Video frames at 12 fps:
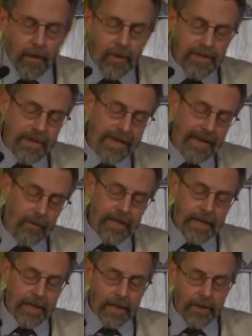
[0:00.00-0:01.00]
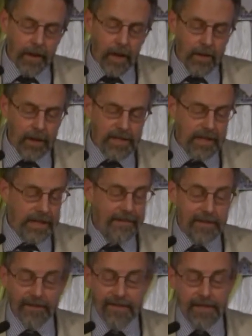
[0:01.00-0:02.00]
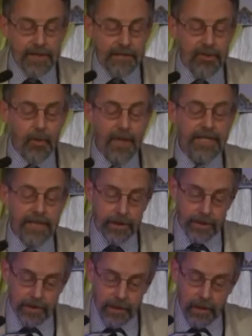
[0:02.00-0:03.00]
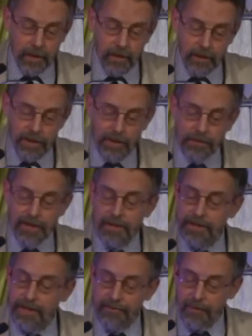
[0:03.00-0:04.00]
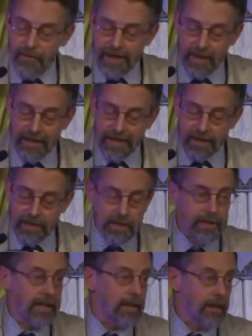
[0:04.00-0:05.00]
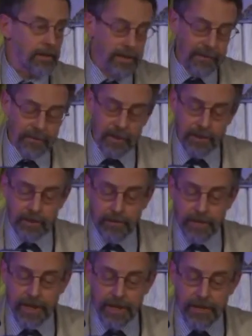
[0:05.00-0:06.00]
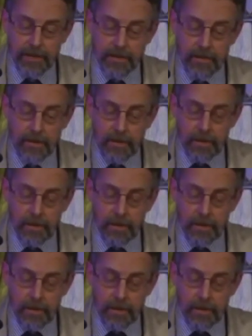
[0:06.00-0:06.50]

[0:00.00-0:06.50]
When today we can acknowledge that even events of 20 years ago are subject to different recollections, let alone different interpretations,